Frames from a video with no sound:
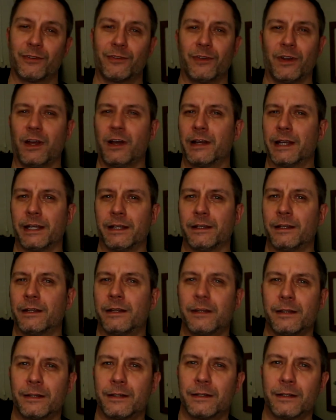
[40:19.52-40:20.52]
fly-in
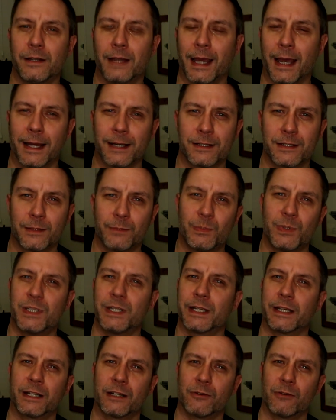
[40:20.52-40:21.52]
at a
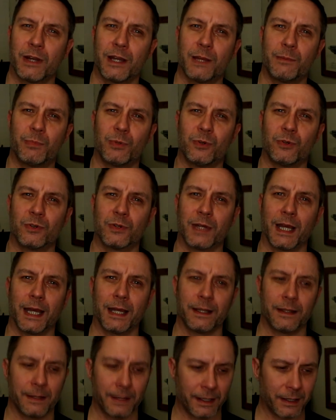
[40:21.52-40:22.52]
particular airport,
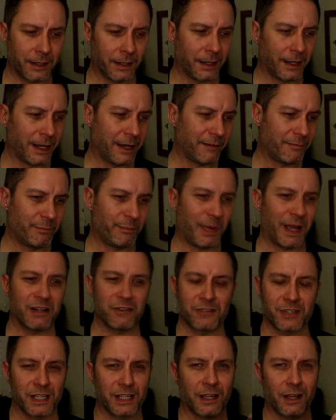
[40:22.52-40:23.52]
and they're going to have
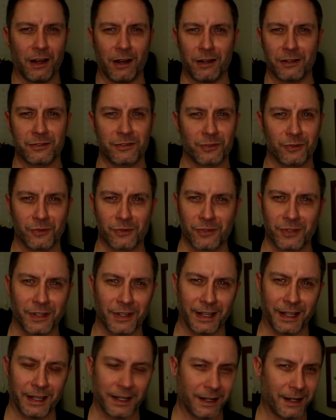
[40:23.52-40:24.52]
bouncy castles,
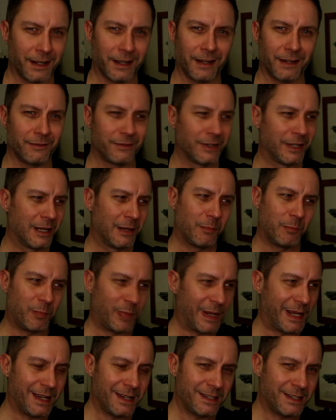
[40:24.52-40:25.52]
and they're going to have
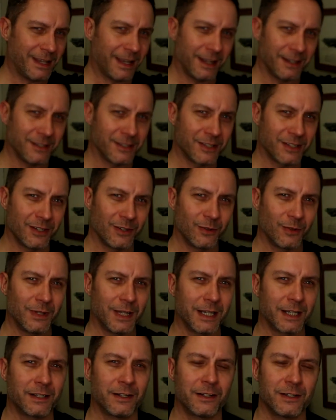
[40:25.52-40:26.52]
beer tents and all
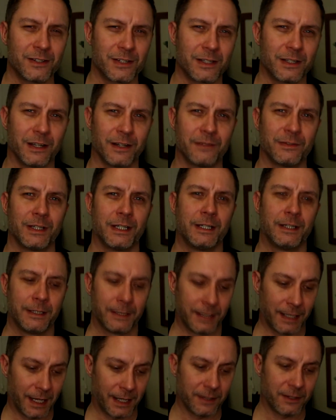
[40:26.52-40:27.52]
that kind of
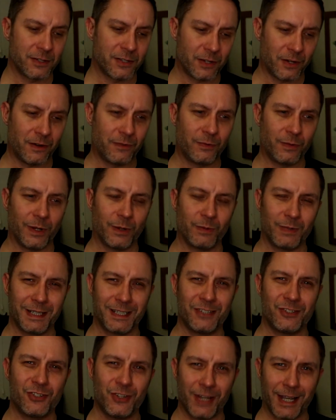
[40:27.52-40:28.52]
stuff. And the software
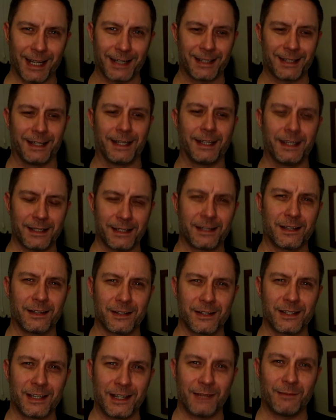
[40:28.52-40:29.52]
will inject it into
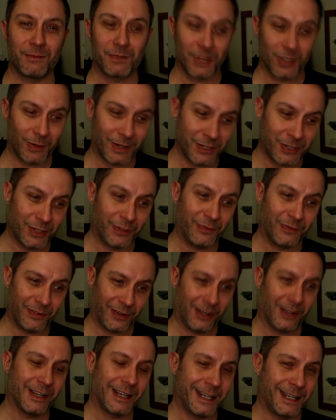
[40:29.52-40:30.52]
the sim. So as you
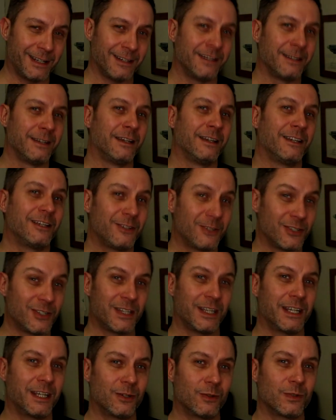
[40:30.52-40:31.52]
fly in, you're
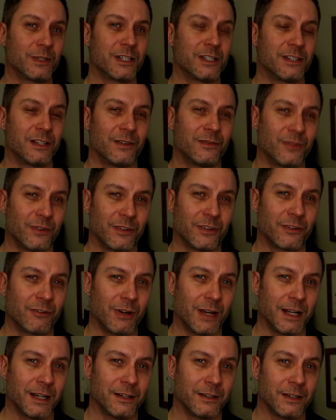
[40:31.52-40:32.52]
seeing all this stuff on the
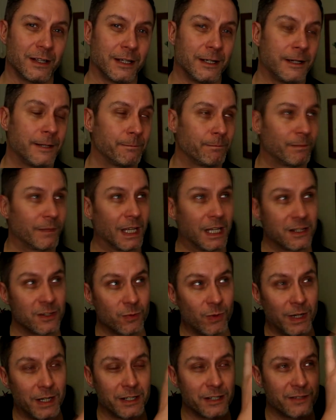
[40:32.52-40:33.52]
ground,
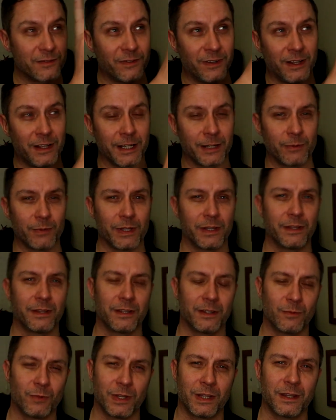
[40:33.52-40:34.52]
as well as flying
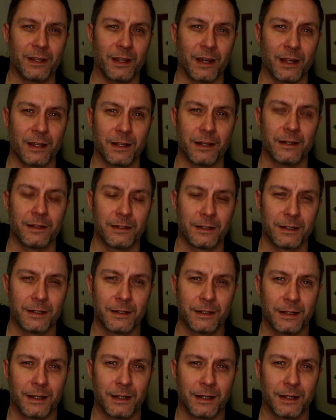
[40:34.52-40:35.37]
with other